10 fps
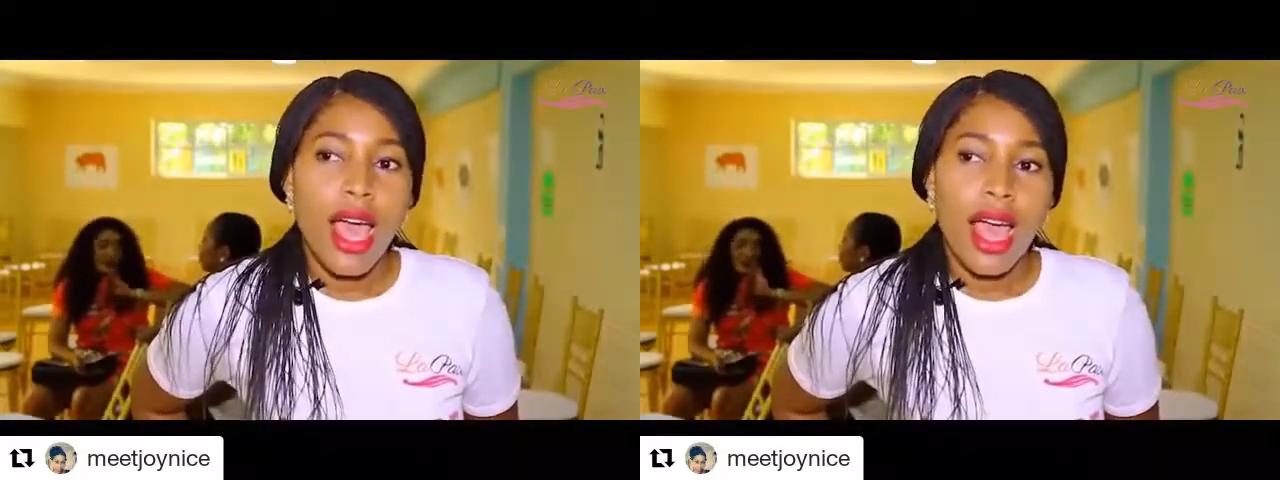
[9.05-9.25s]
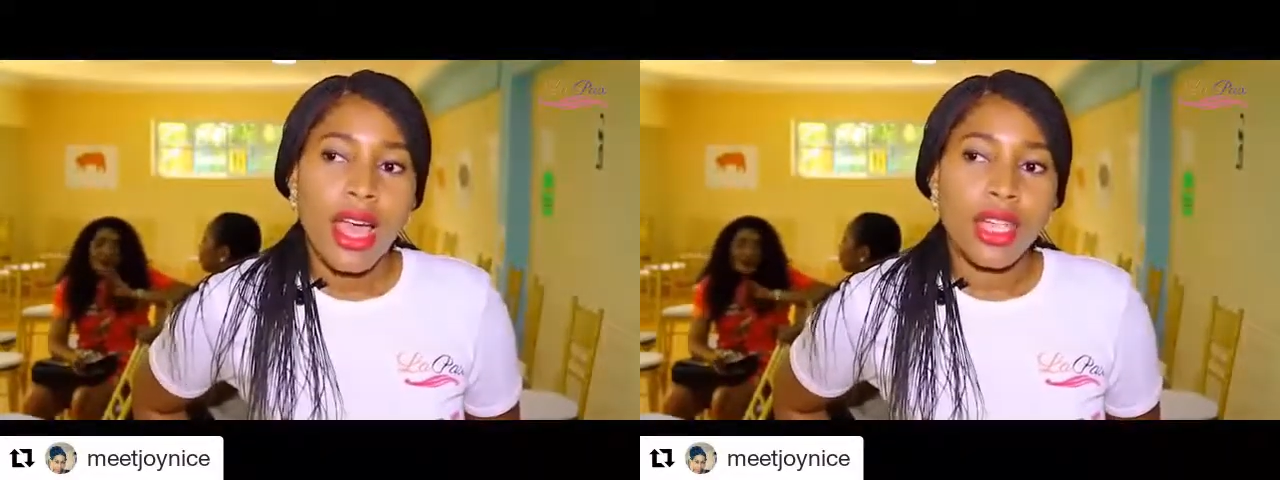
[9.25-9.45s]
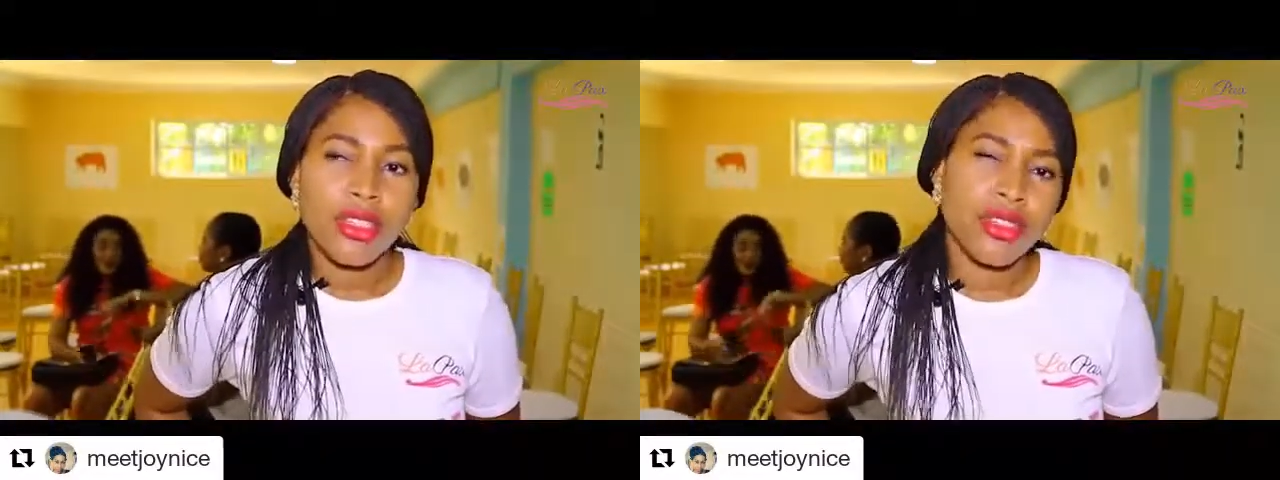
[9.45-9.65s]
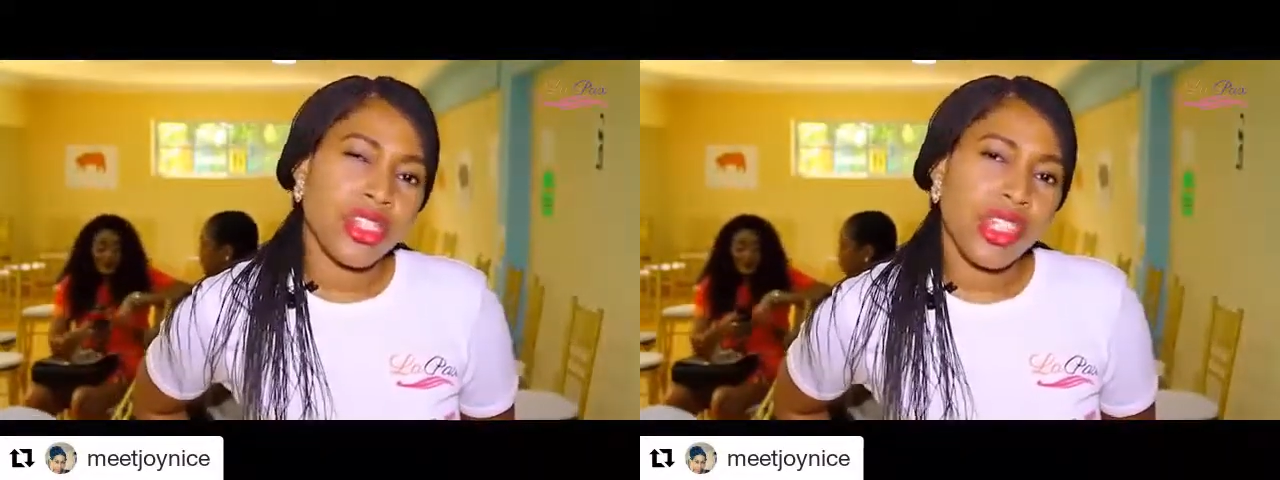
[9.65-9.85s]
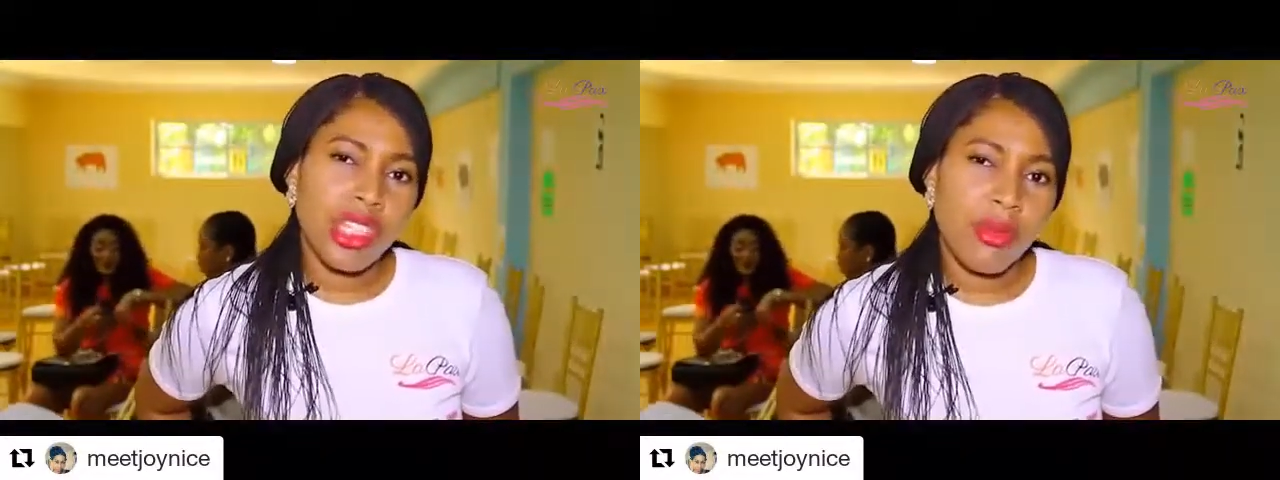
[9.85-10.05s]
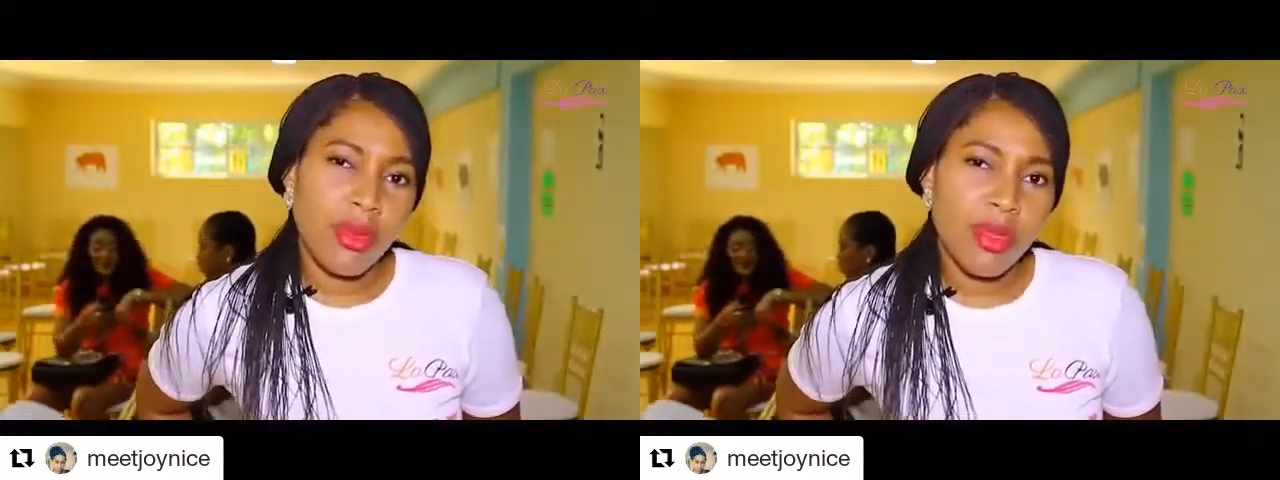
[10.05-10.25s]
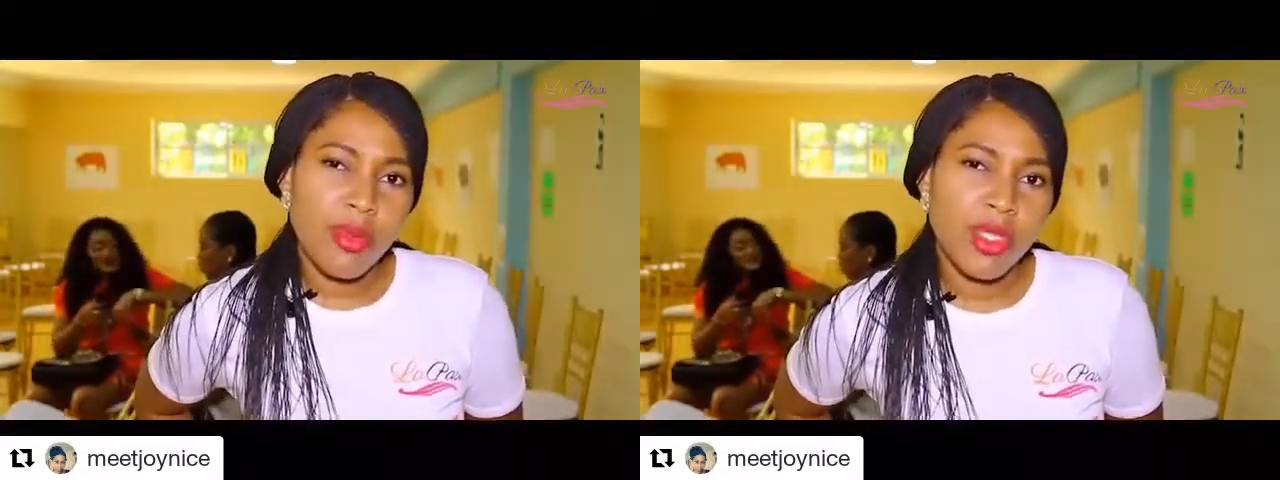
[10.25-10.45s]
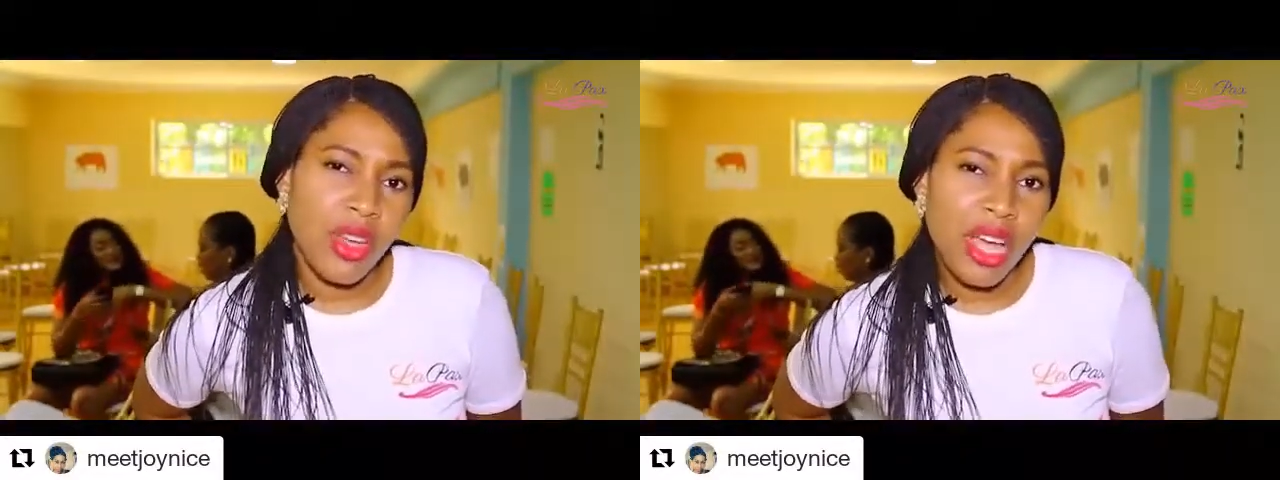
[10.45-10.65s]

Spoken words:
And, you know, she just came up to me, Joy,